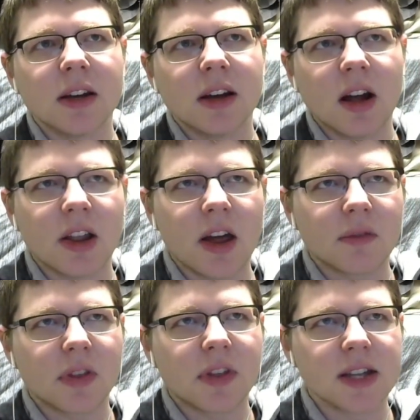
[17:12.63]
a lot
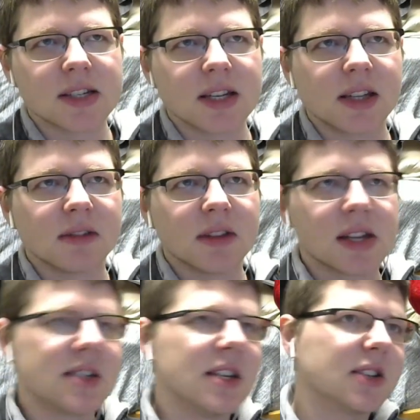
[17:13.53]
of the things in,
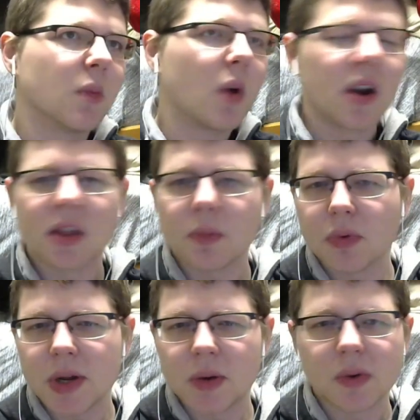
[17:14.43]
like, Season 1 and the
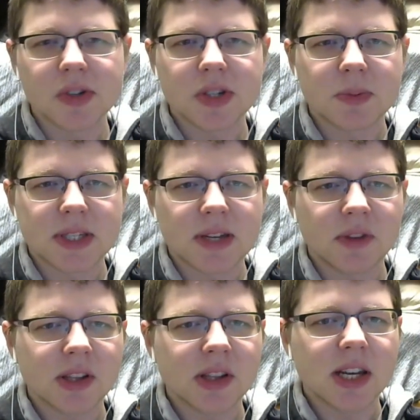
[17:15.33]
prequels
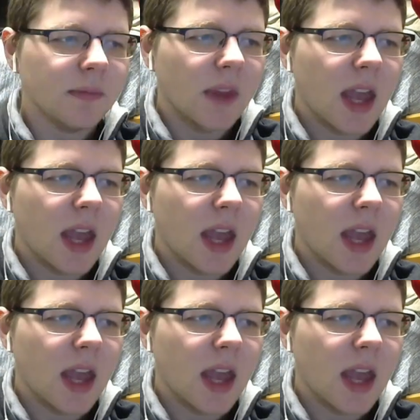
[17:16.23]
specifically.